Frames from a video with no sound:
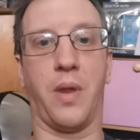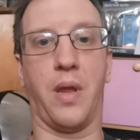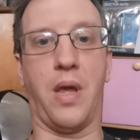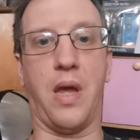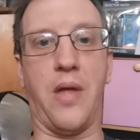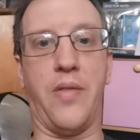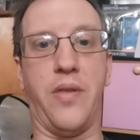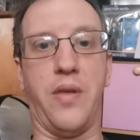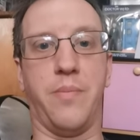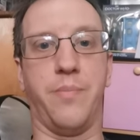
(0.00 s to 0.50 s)
it
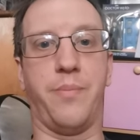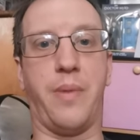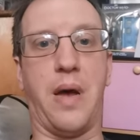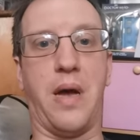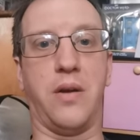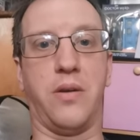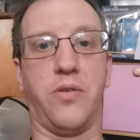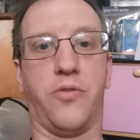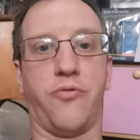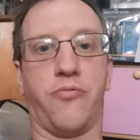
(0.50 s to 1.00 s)
had the
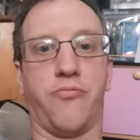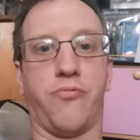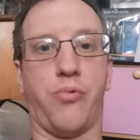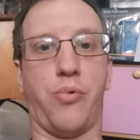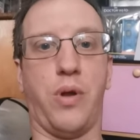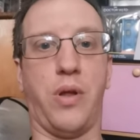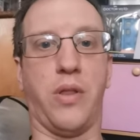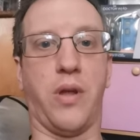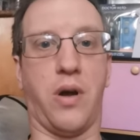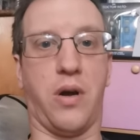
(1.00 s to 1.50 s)
impact of
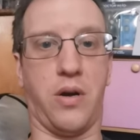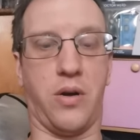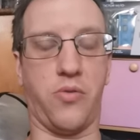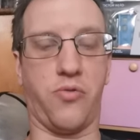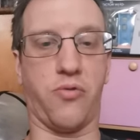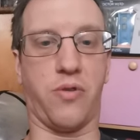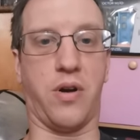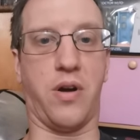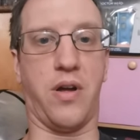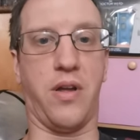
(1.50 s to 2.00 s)
ruining the hard
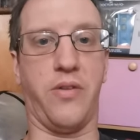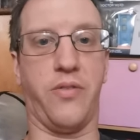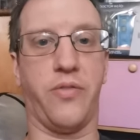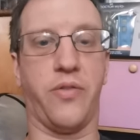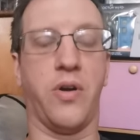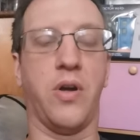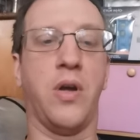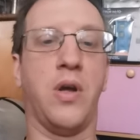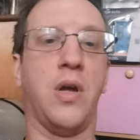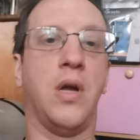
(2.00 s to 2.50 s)
drive.